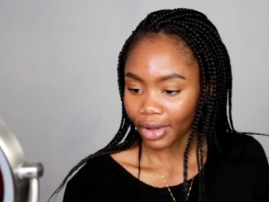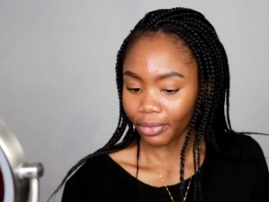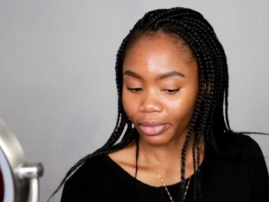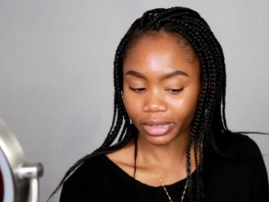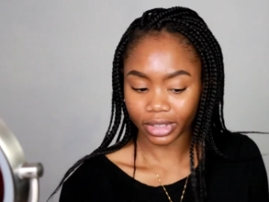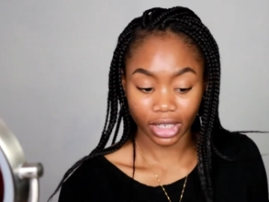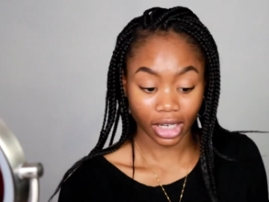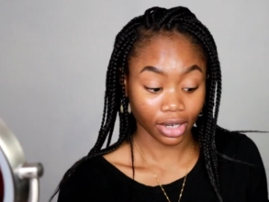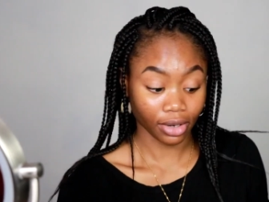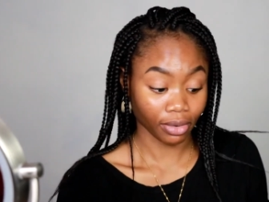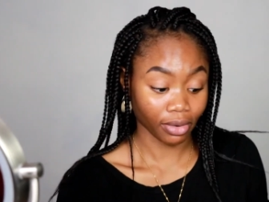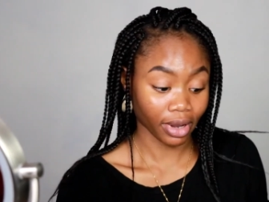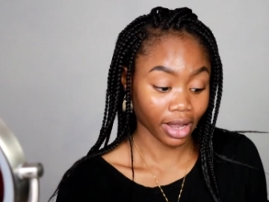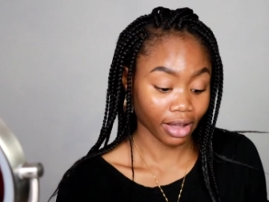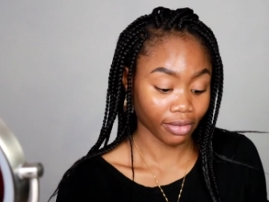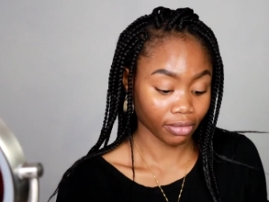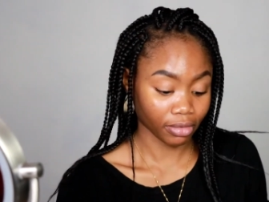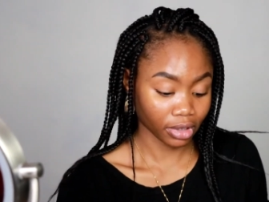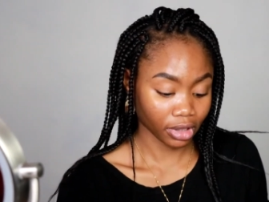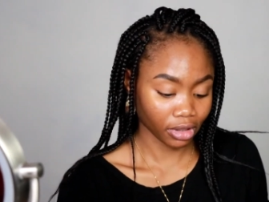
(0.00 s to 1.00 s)
which I don't
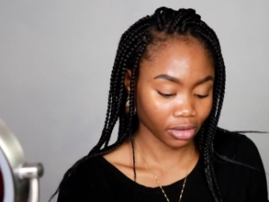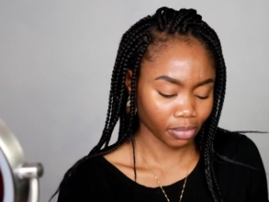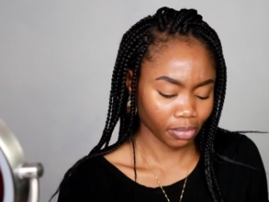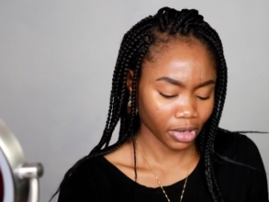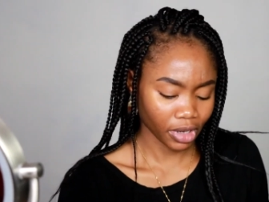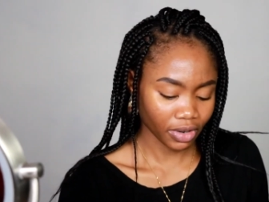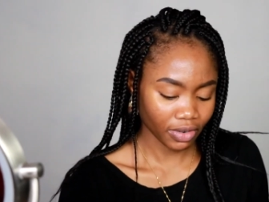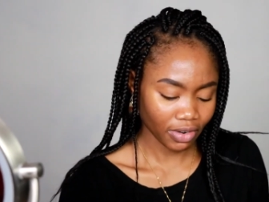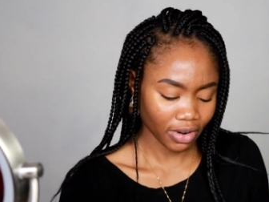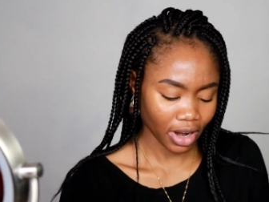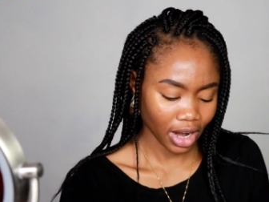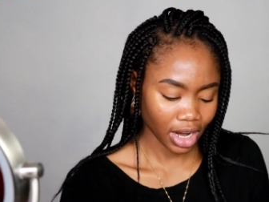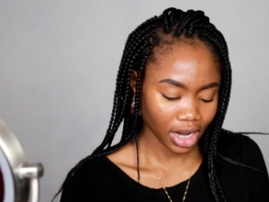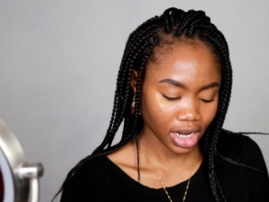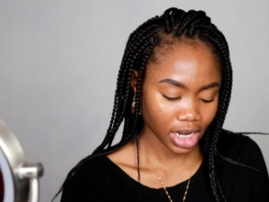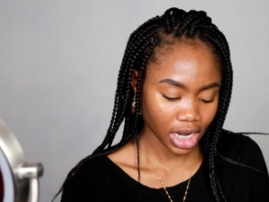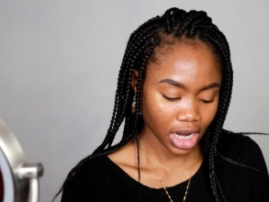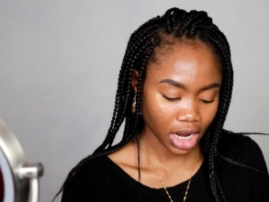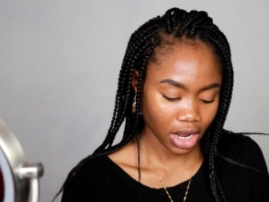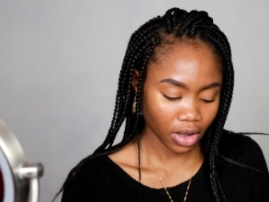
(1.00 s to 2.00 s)
have with me
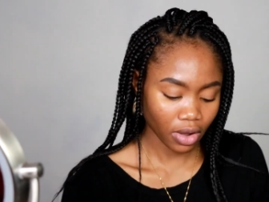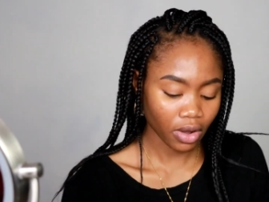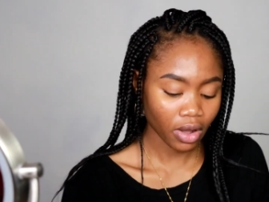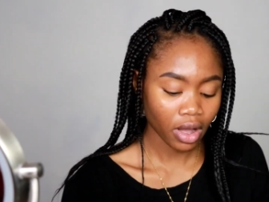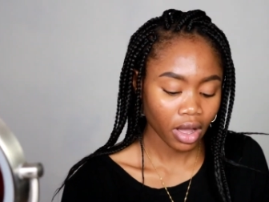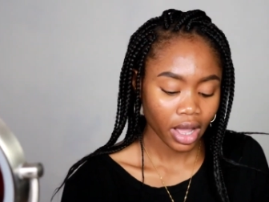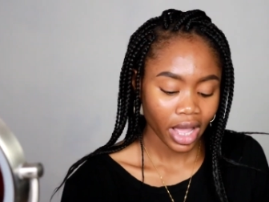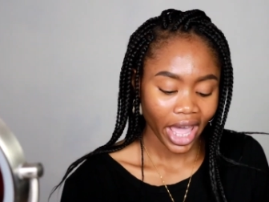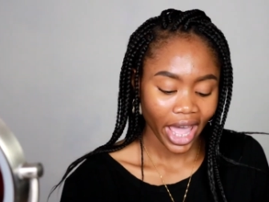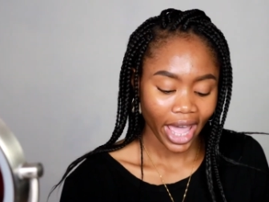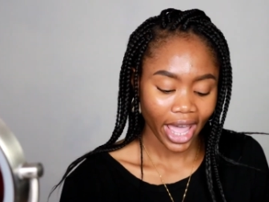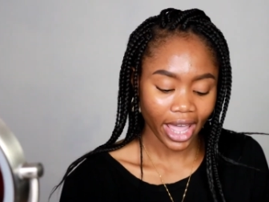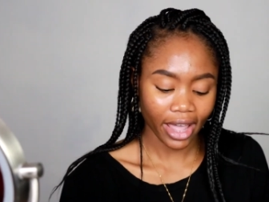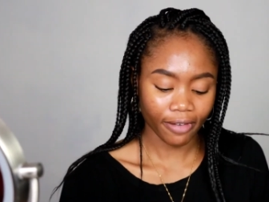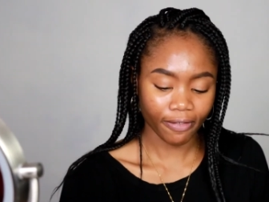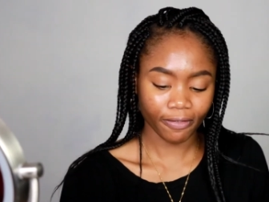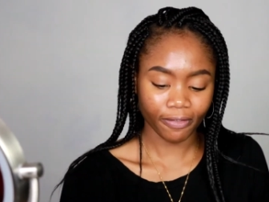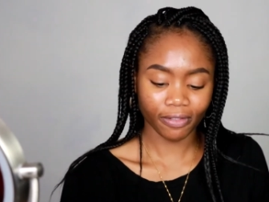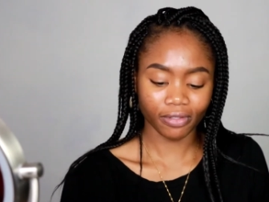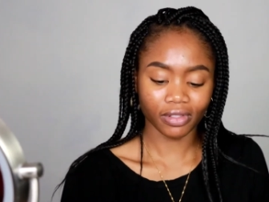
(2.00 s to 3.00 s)
right now,
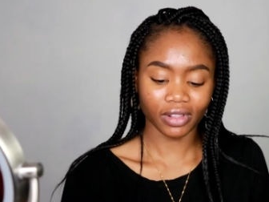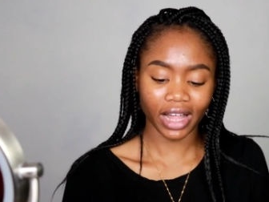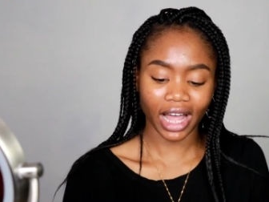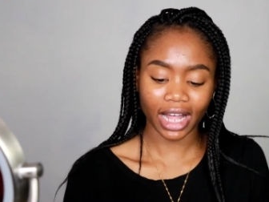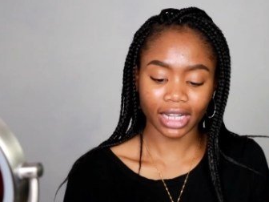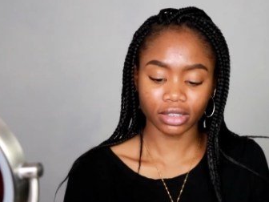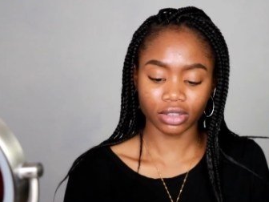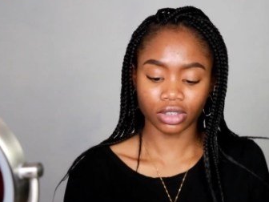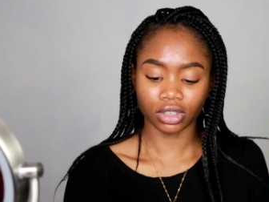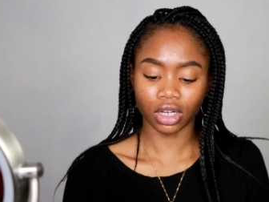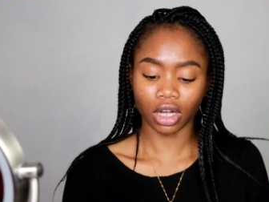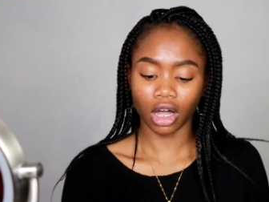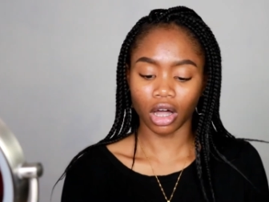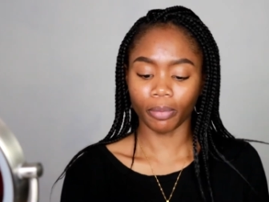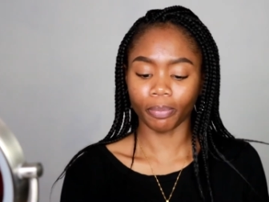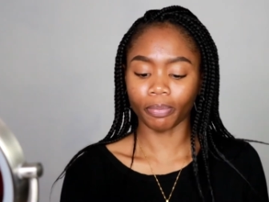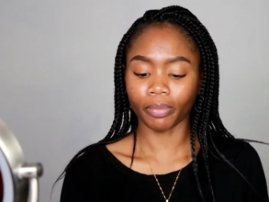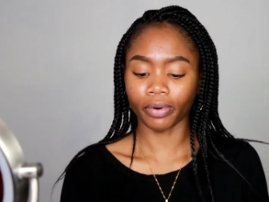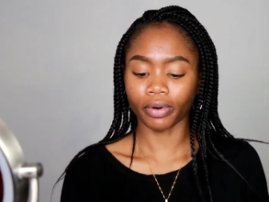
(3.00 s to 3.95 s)
a flat top